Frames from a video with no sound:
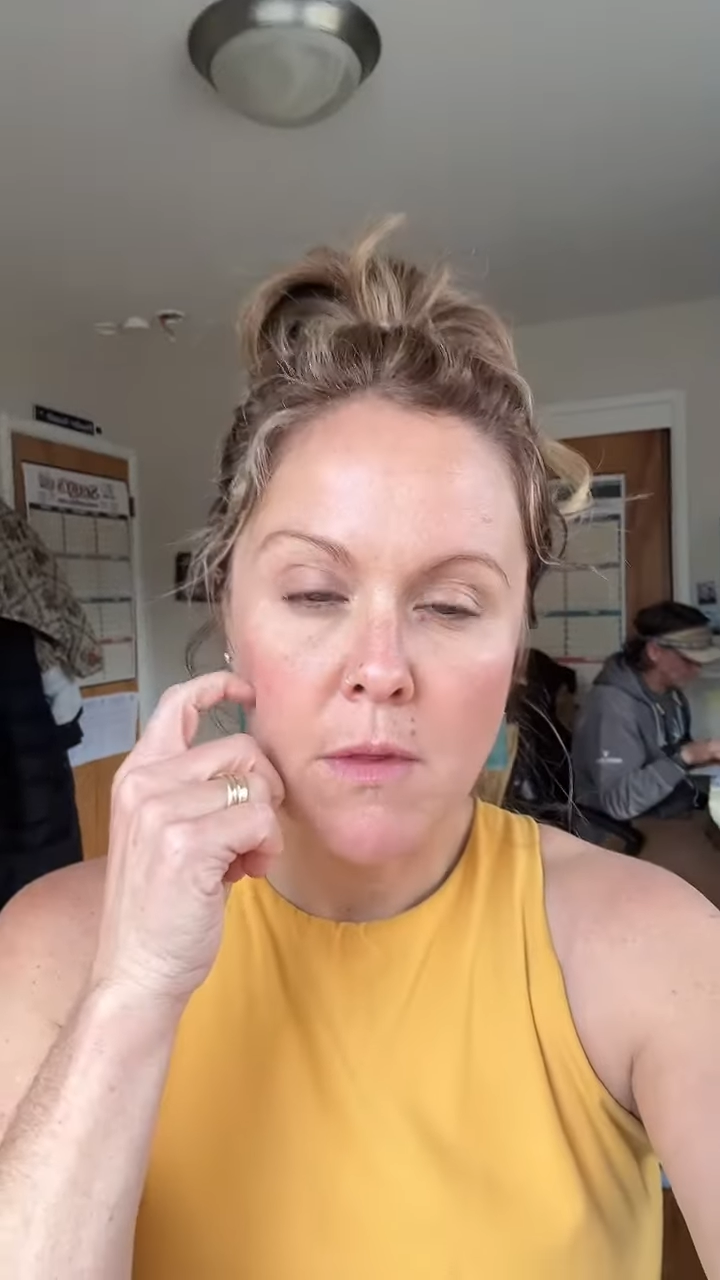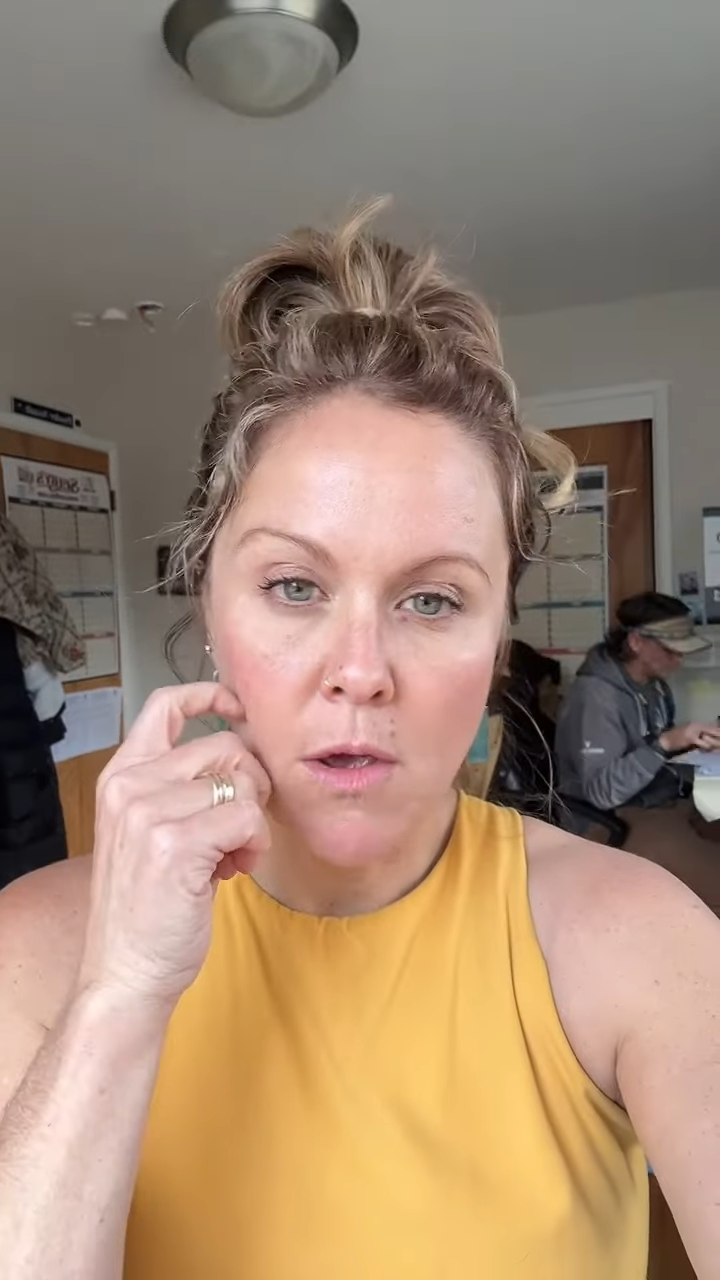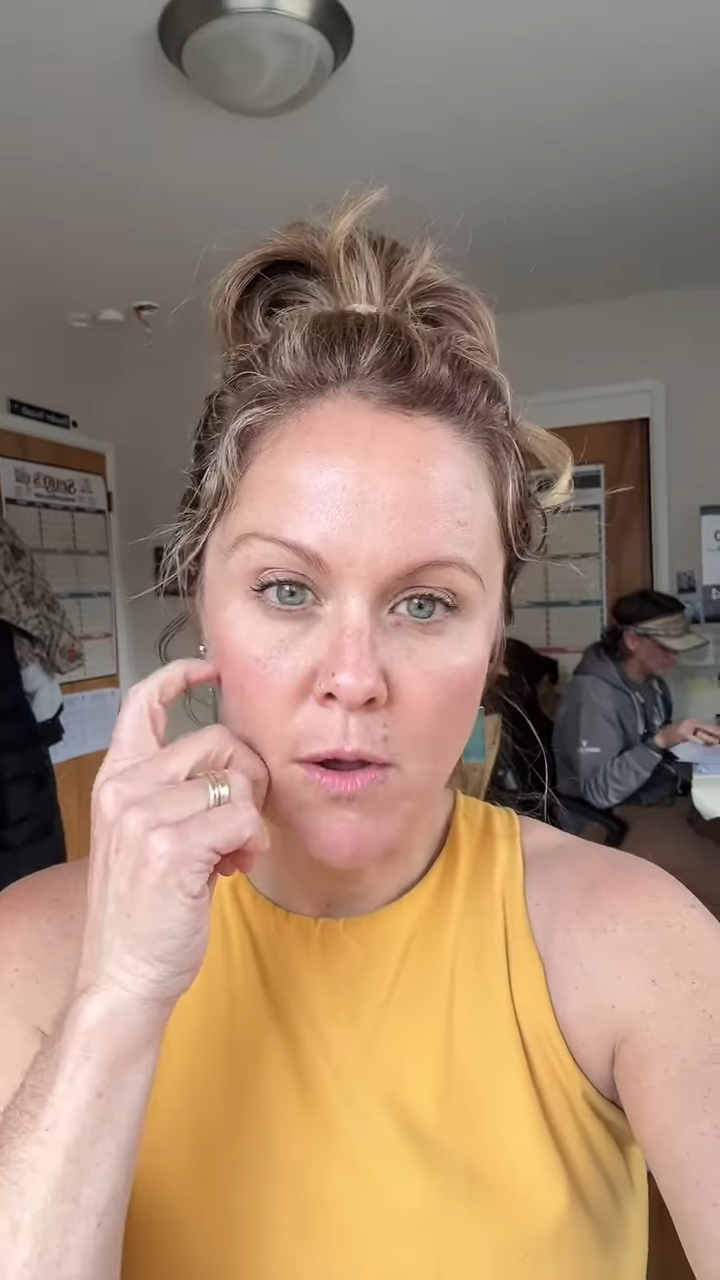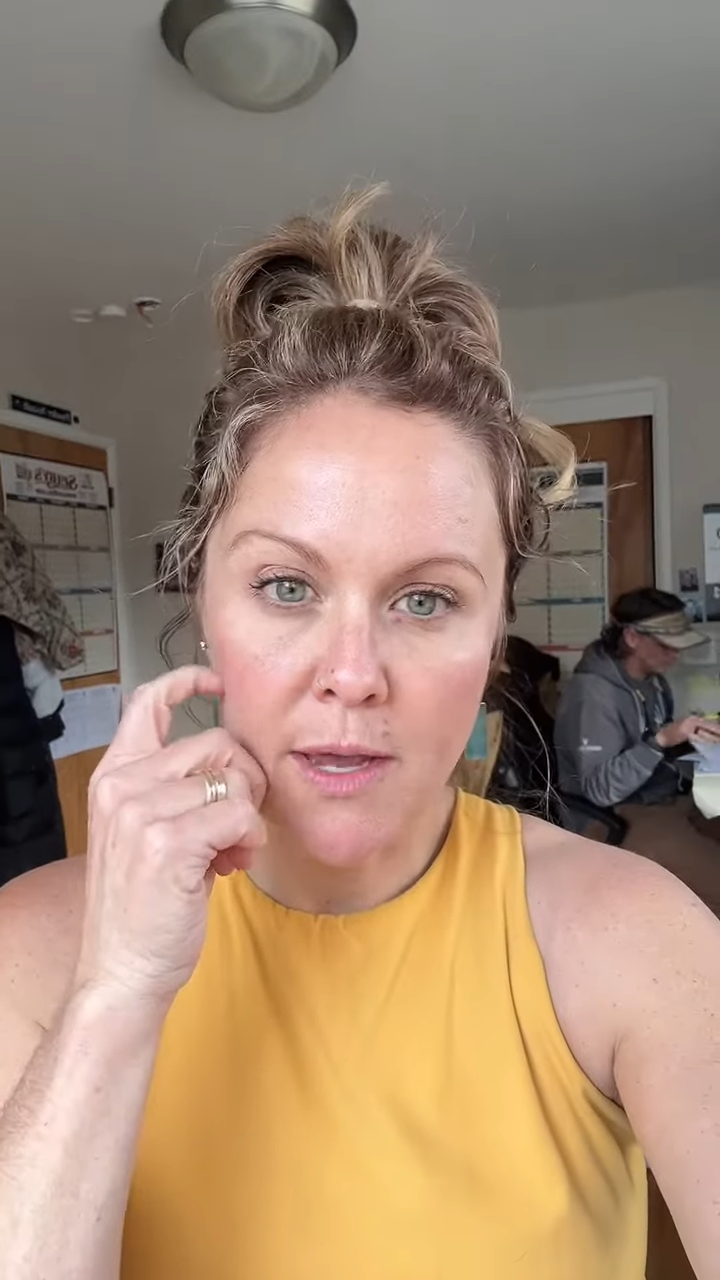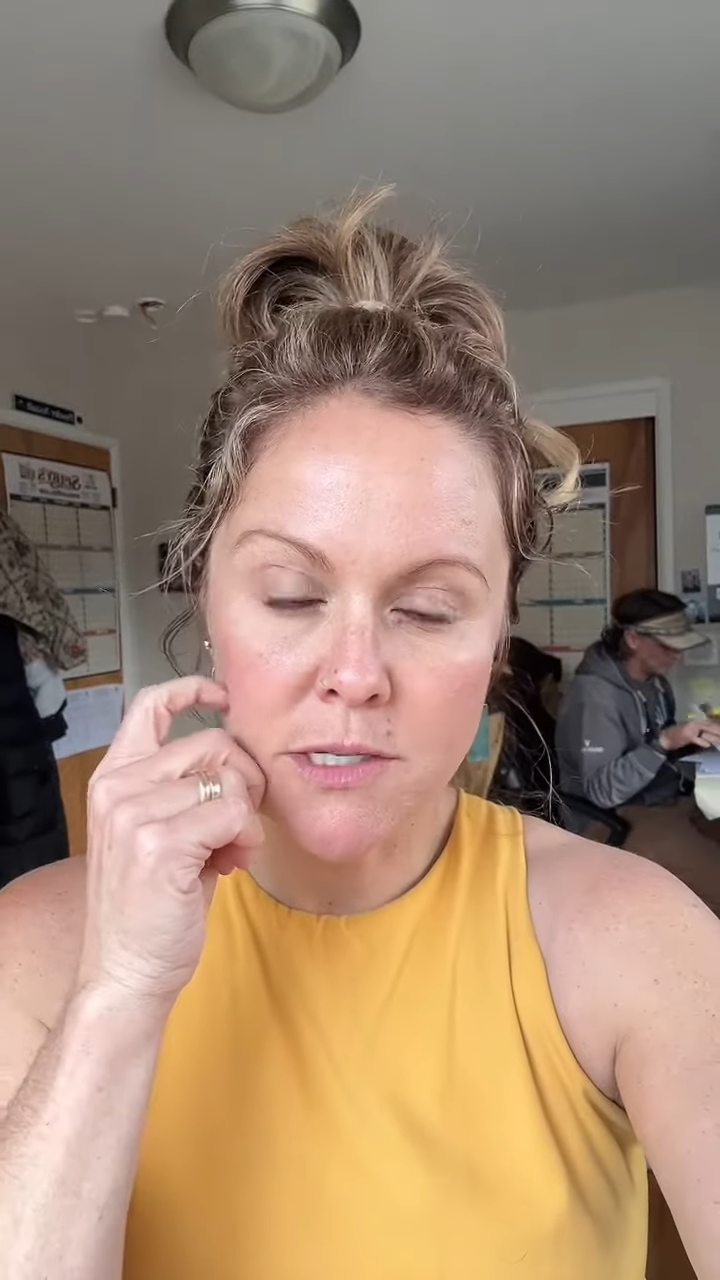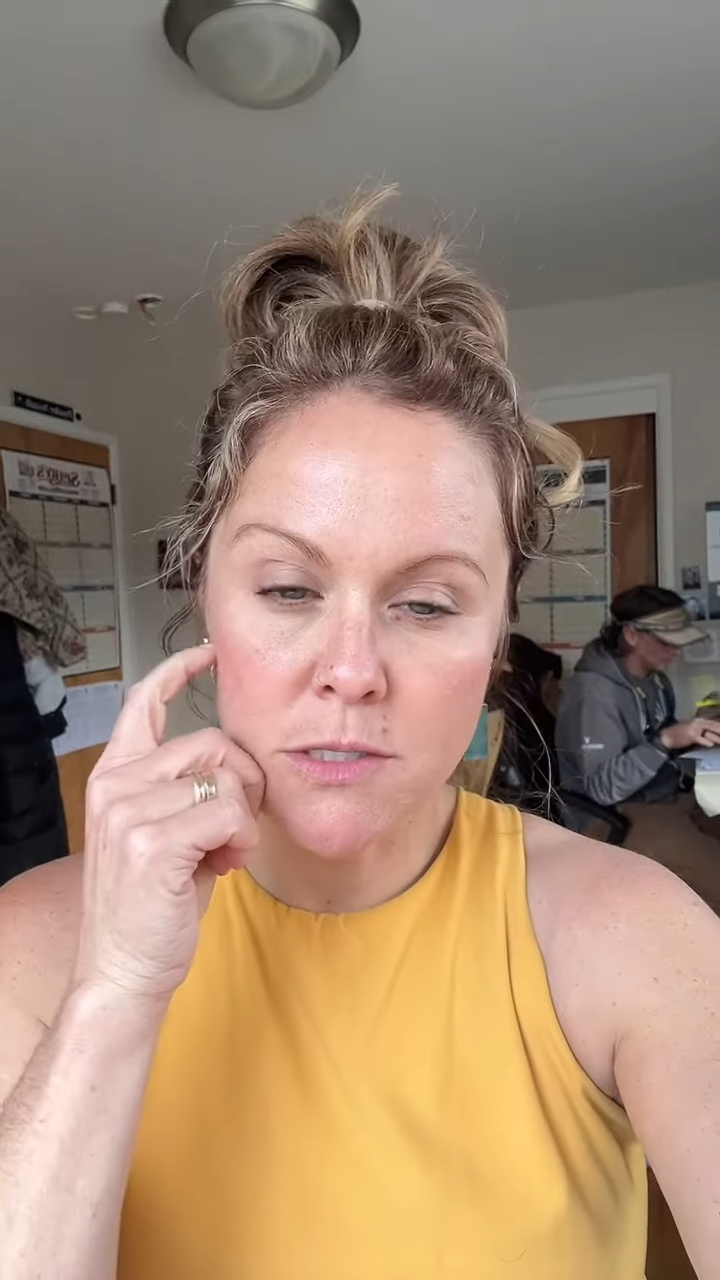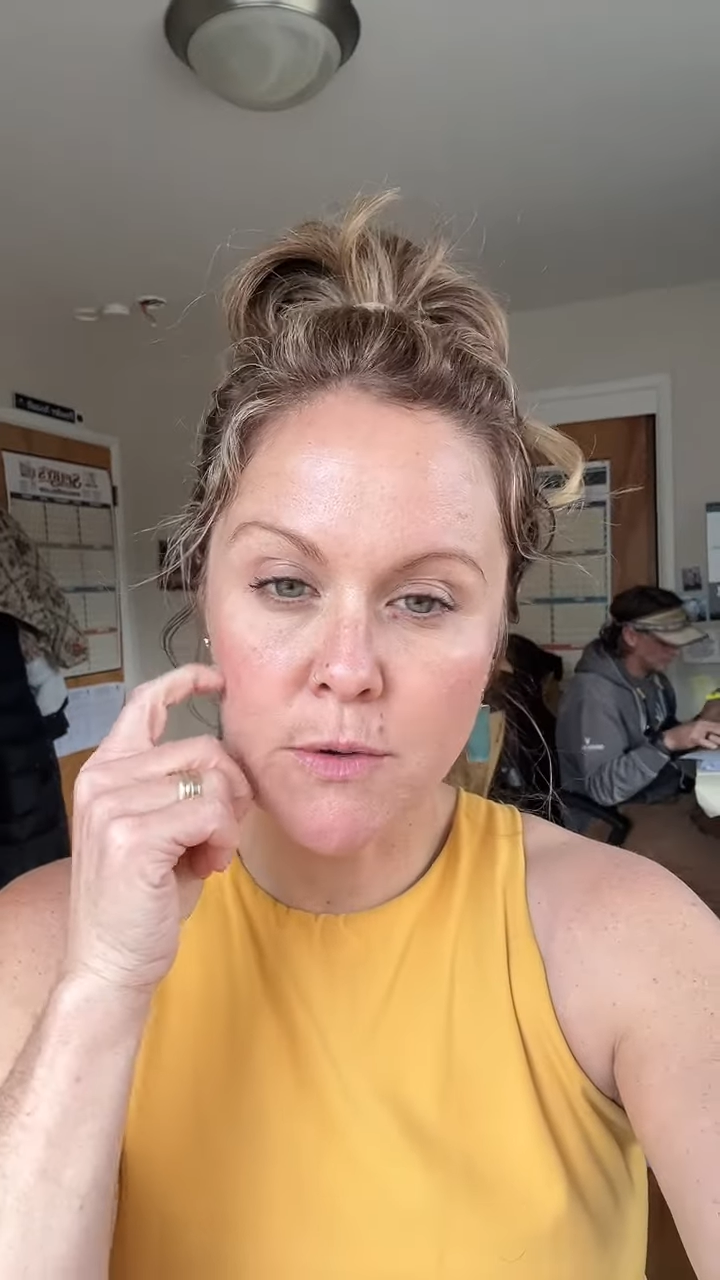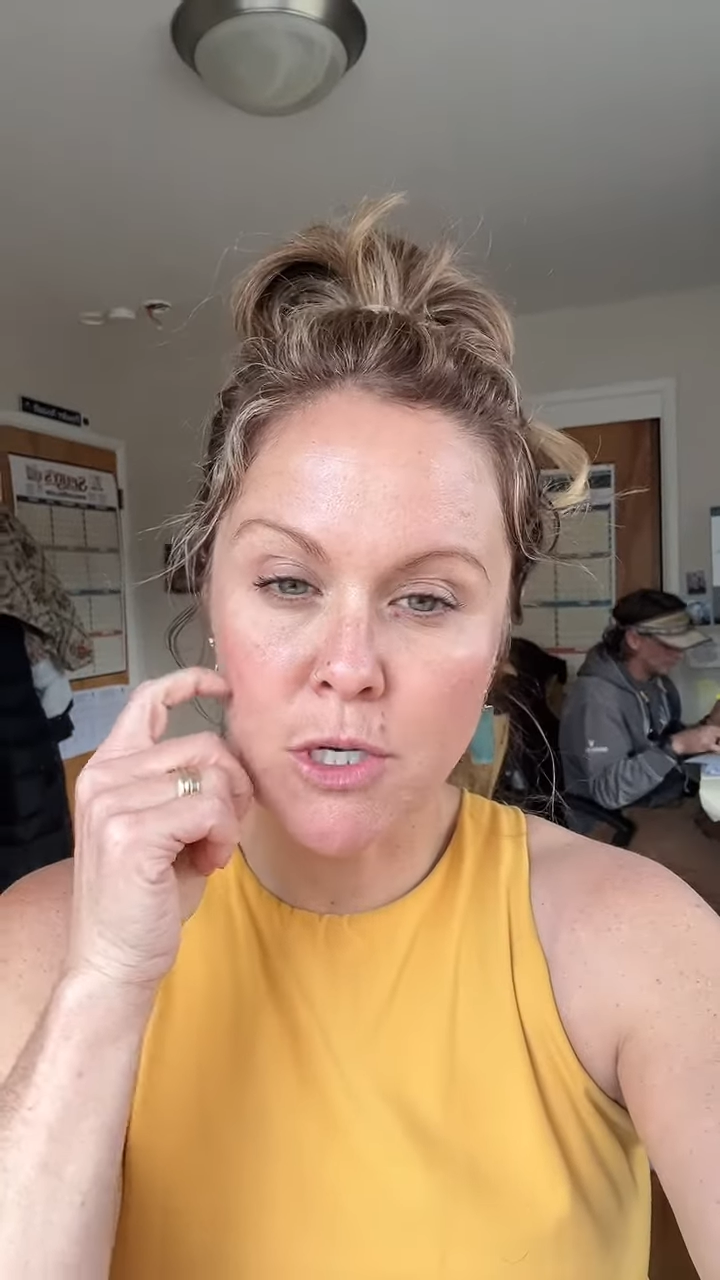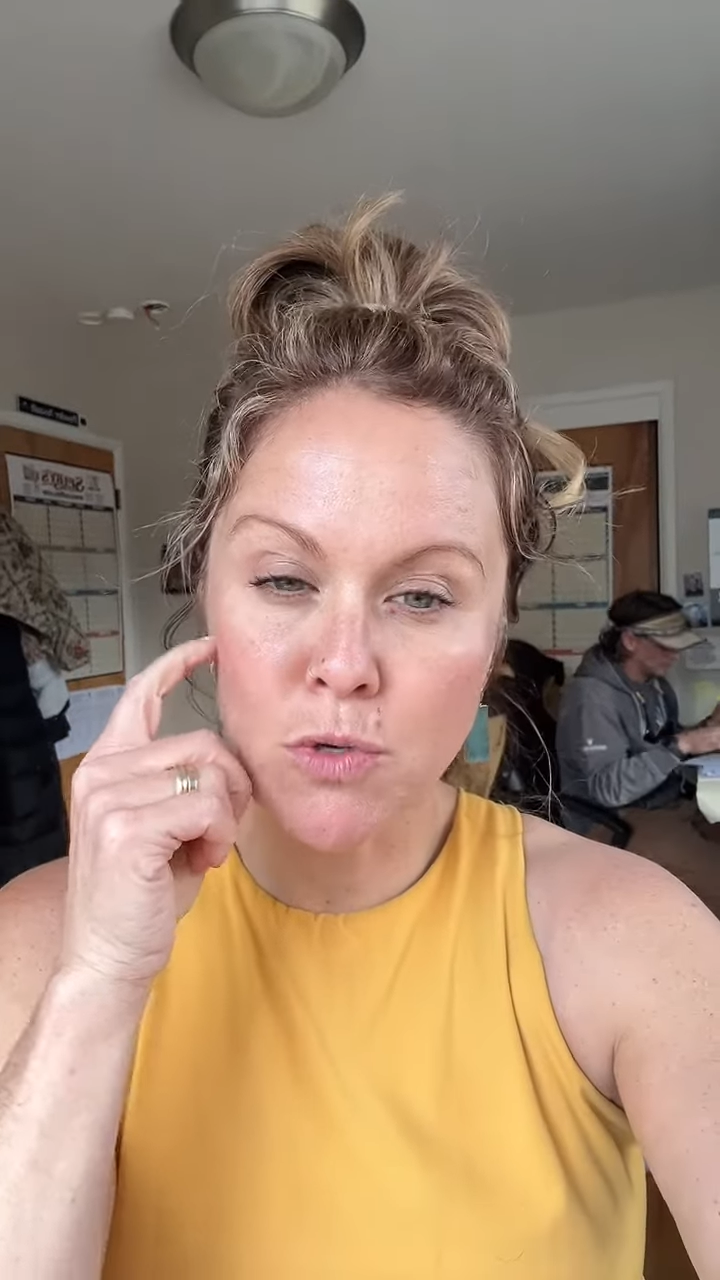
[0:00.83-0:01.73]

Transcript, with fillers: Okay, I just want